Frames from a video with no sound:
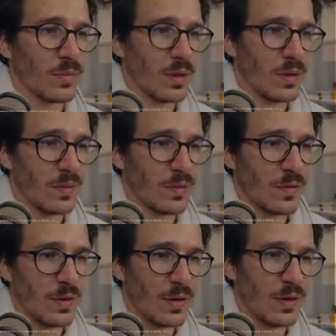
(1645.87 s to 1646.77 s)
and
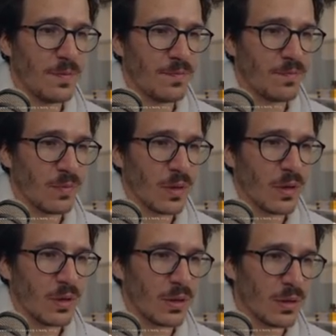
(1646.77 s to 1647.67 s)
say
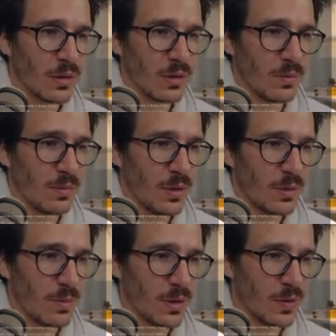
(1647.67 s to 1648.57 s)
git commit
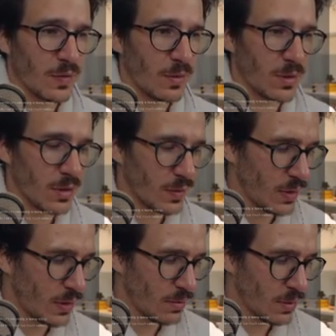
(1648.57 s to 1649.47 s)
minus m minus
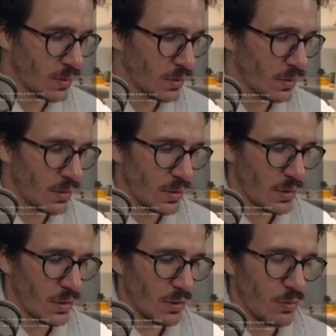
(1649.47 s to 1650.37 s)
m
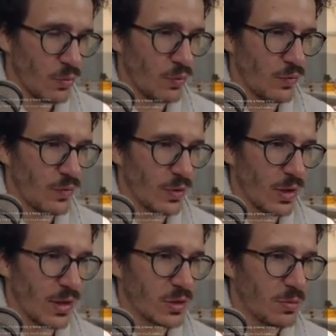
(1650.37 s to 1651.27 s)
move
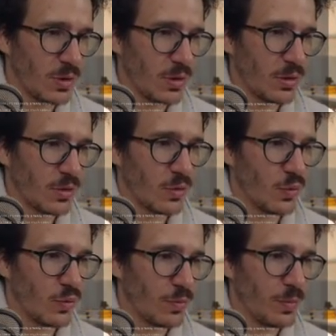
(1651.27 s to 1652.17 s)
Gatsby to
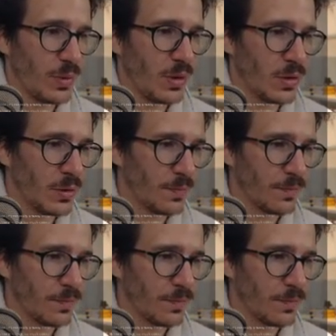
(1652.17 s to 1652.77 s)
peer